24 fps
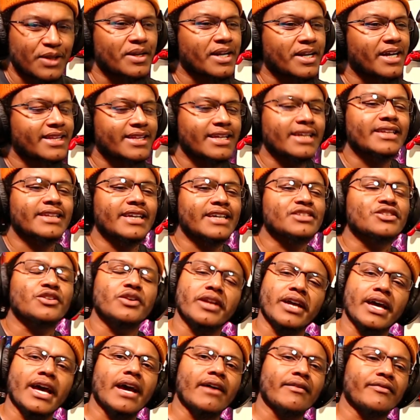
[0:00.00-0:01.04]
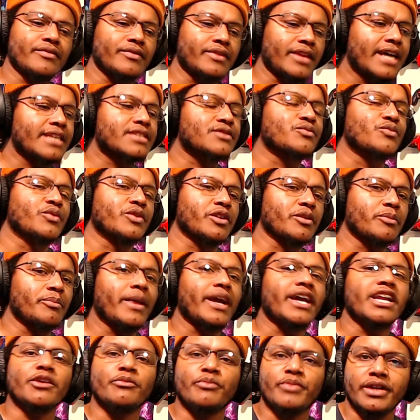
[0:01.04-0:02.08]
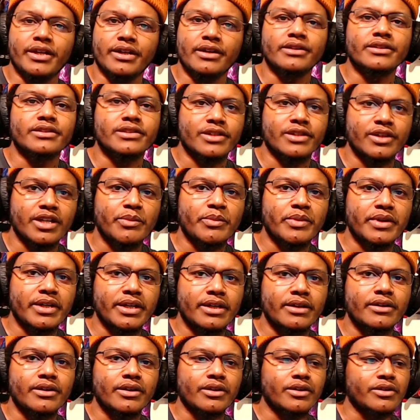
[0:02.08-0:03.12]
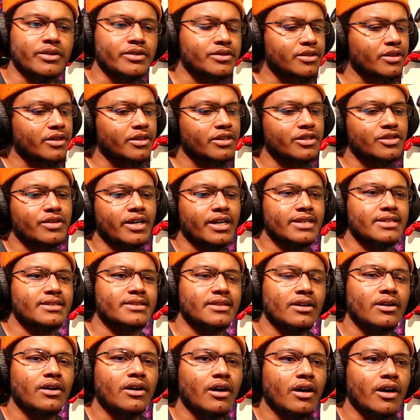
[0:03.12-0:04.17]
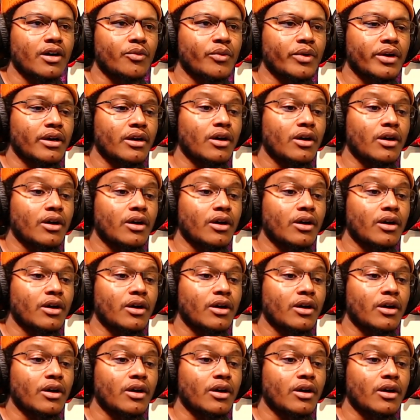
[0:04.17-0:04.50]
And I think that's where their main appeal is going to be. You know, they're still going to try to sell hardware.